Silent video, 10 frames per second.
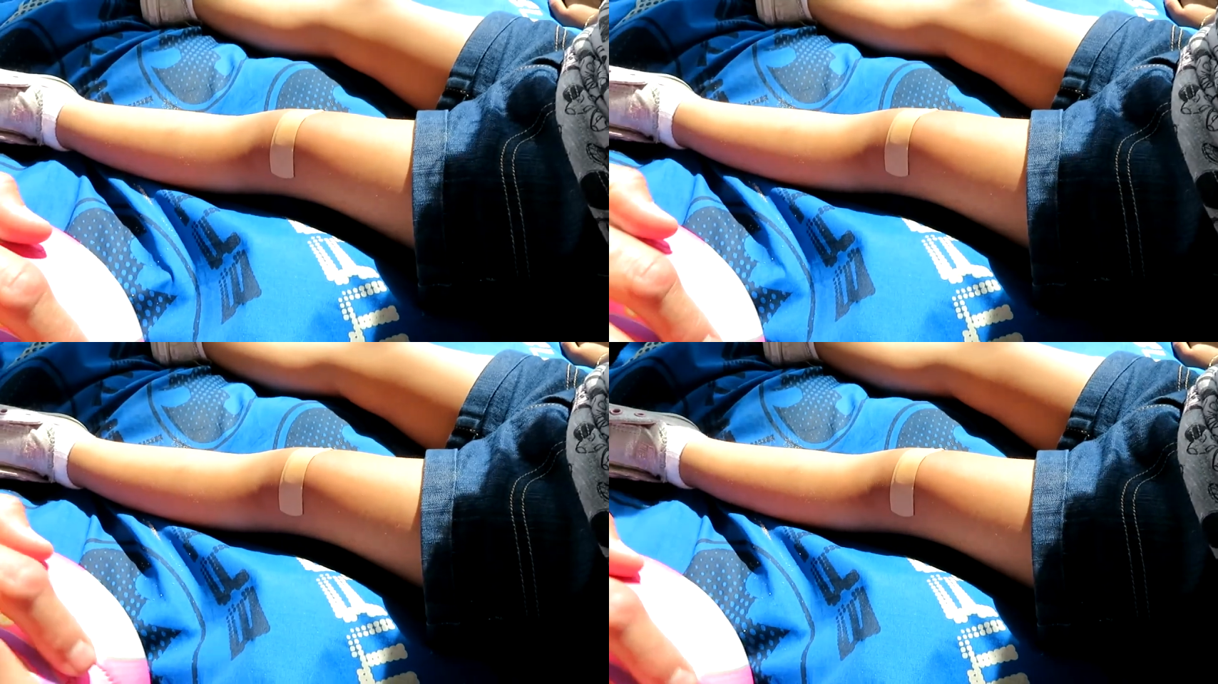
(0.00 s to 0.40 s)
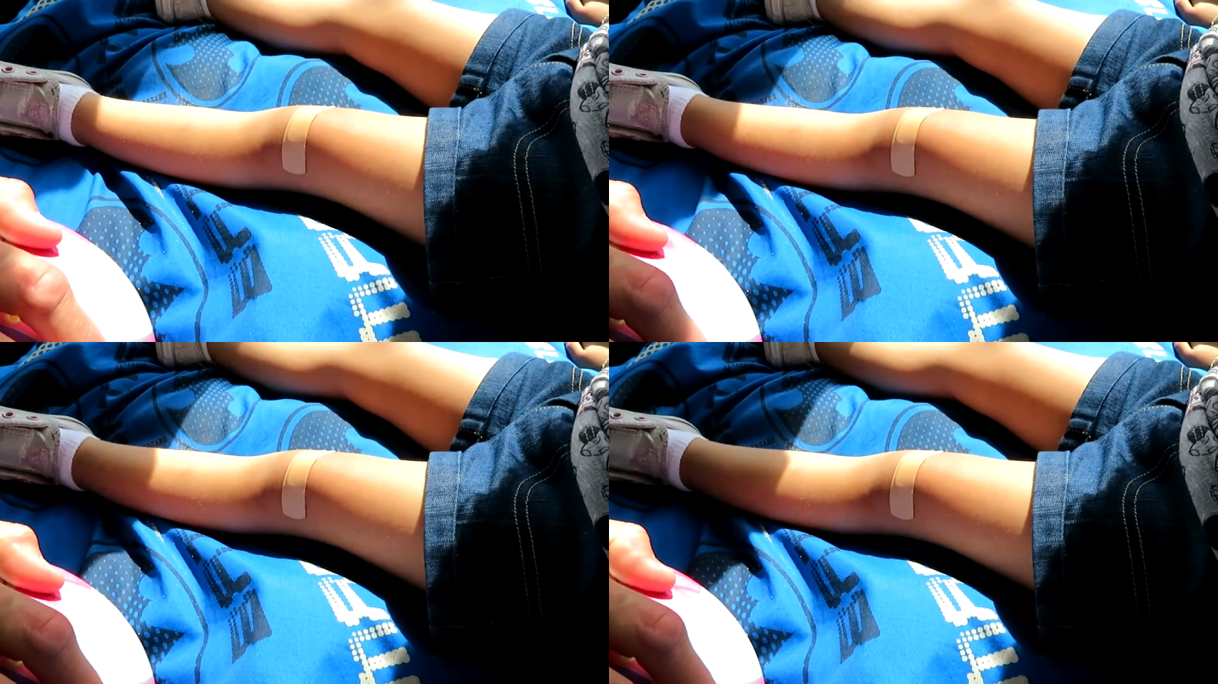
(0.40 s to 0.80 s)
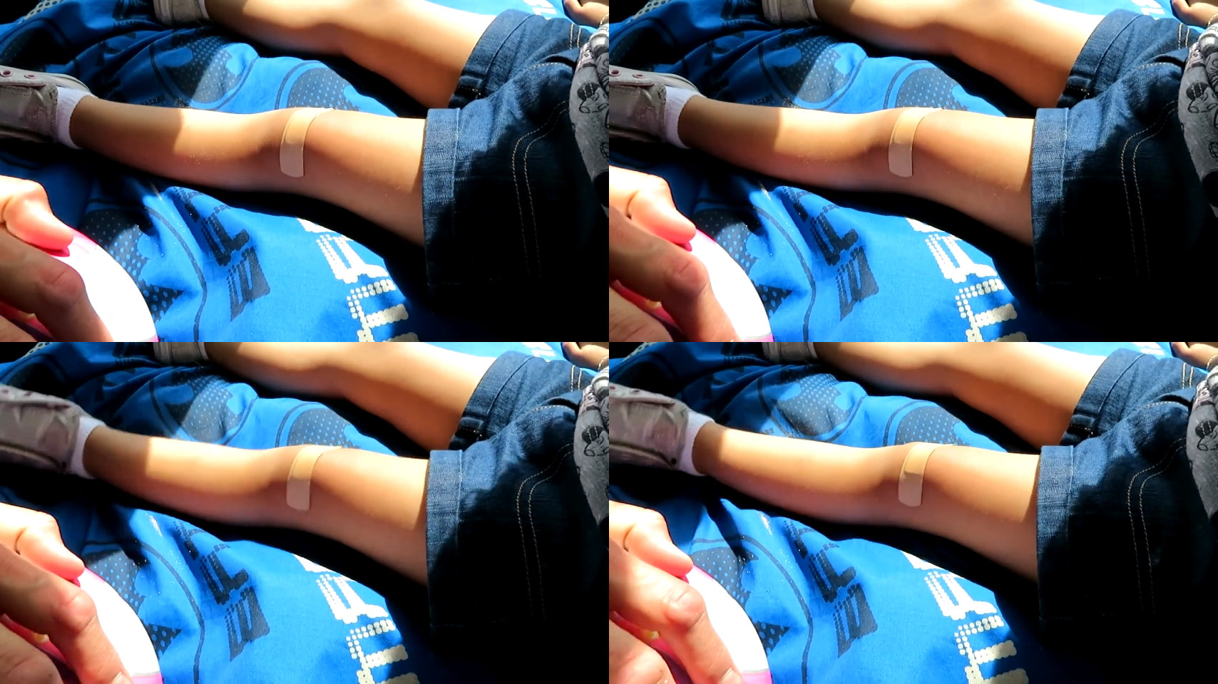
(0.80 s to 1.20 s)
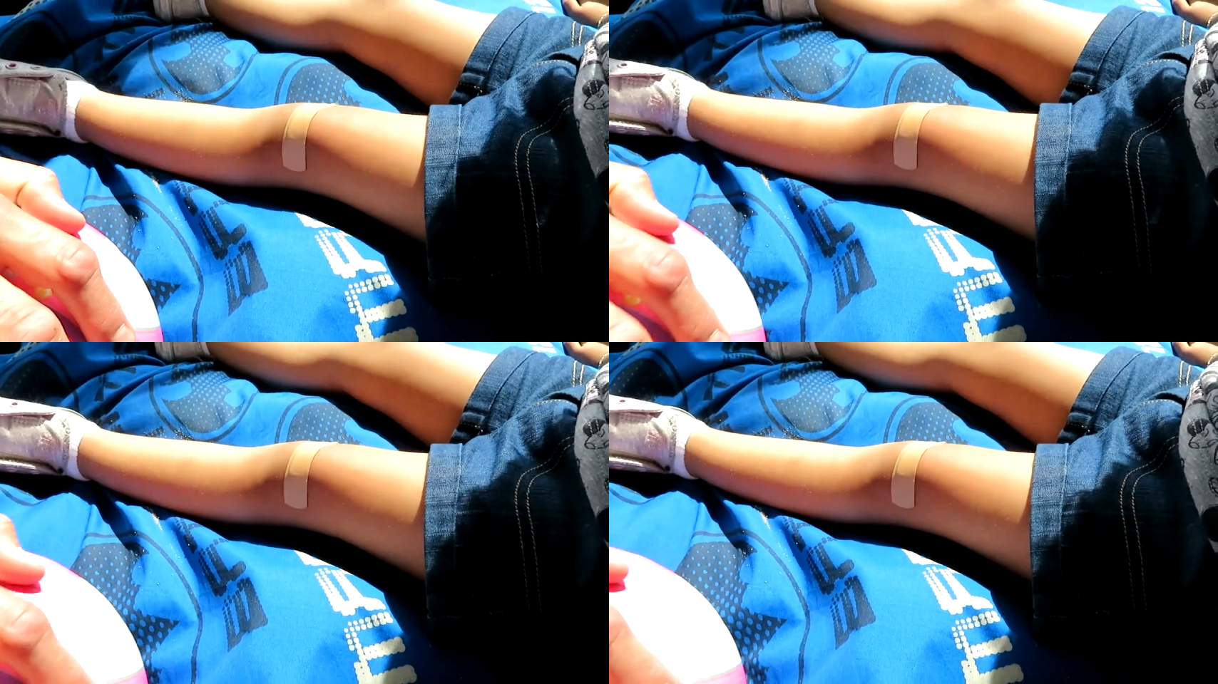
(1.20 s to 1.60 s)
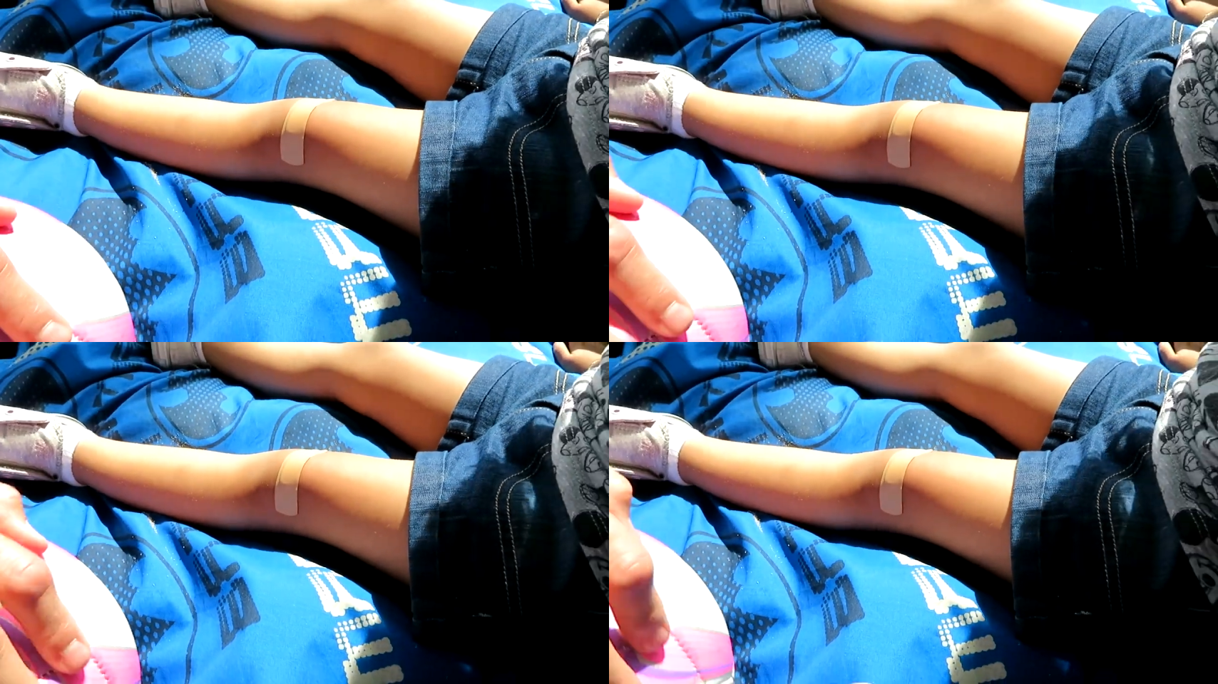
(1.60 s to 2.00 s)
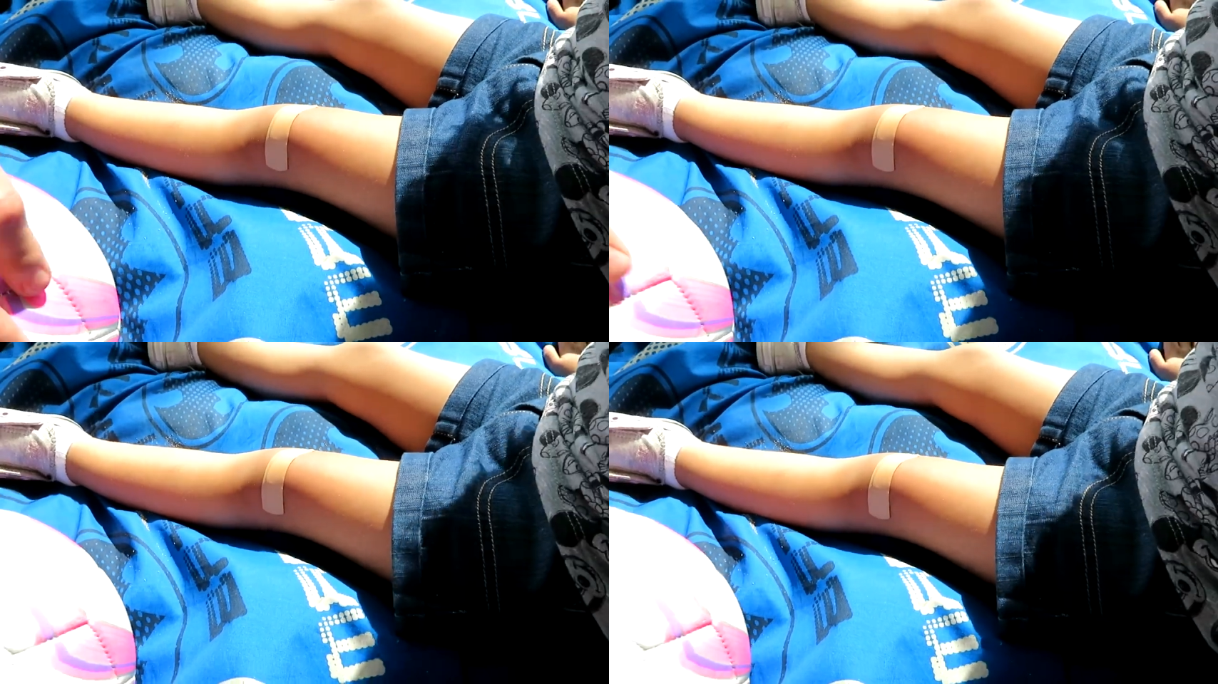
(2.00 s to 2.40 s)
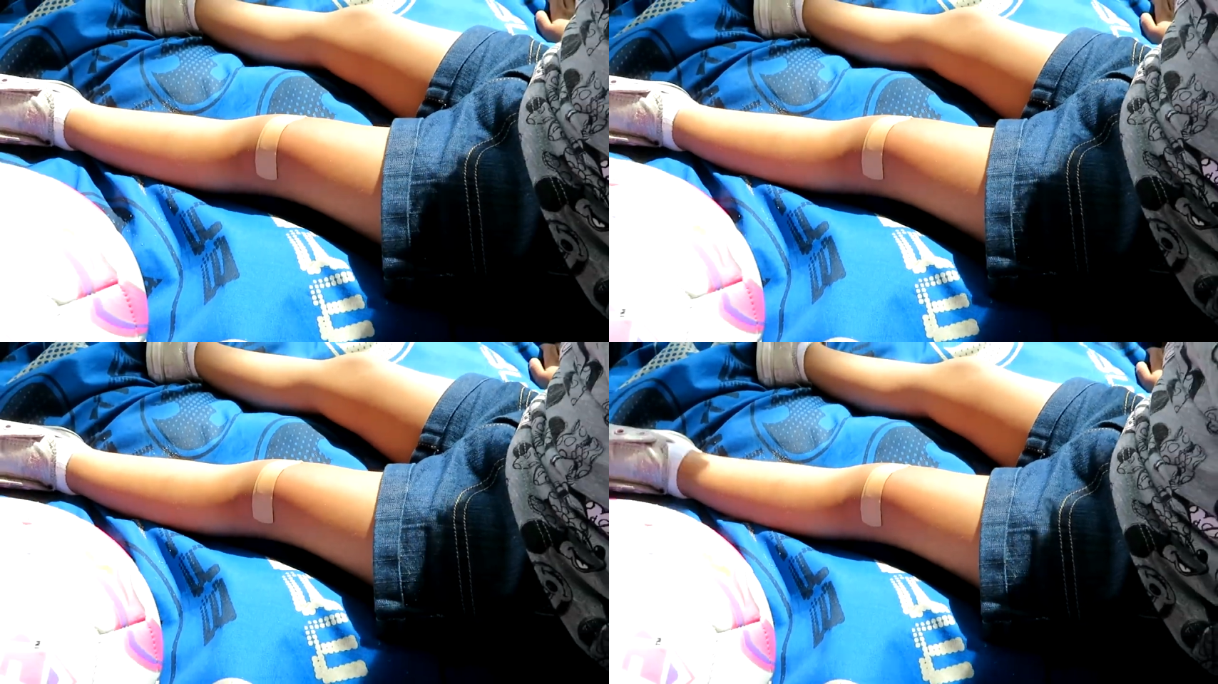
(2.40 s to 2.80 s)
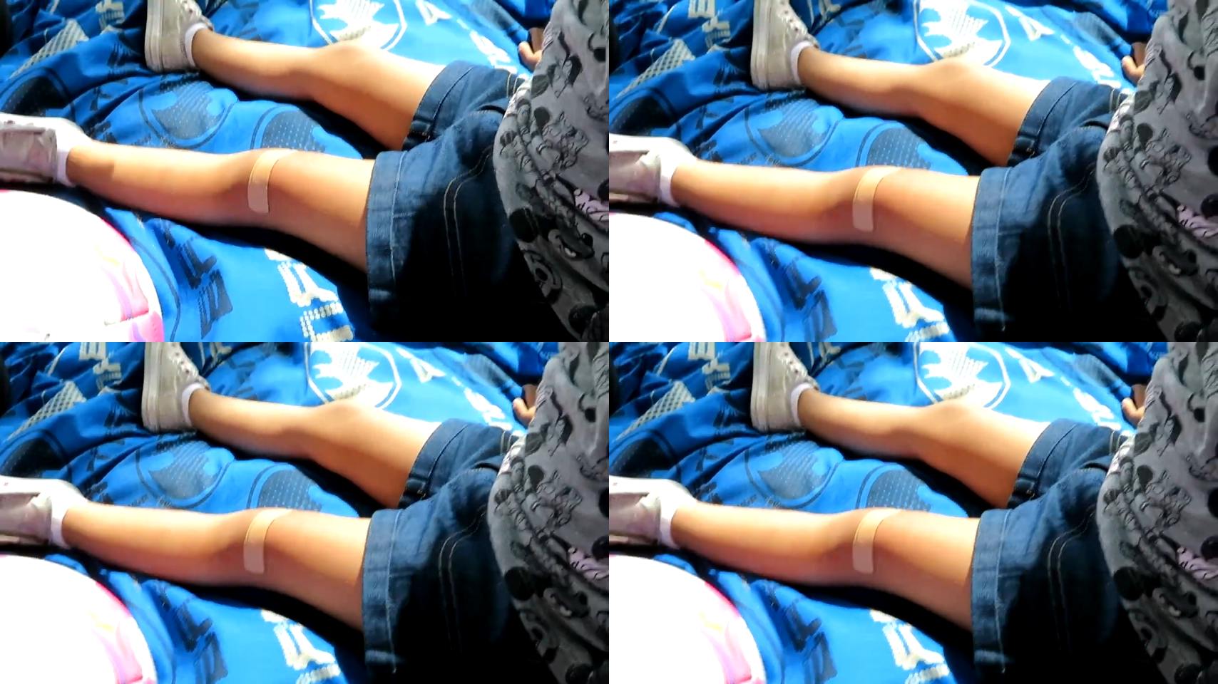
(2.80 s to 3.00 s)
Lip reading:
Nobody's mouth can be seen.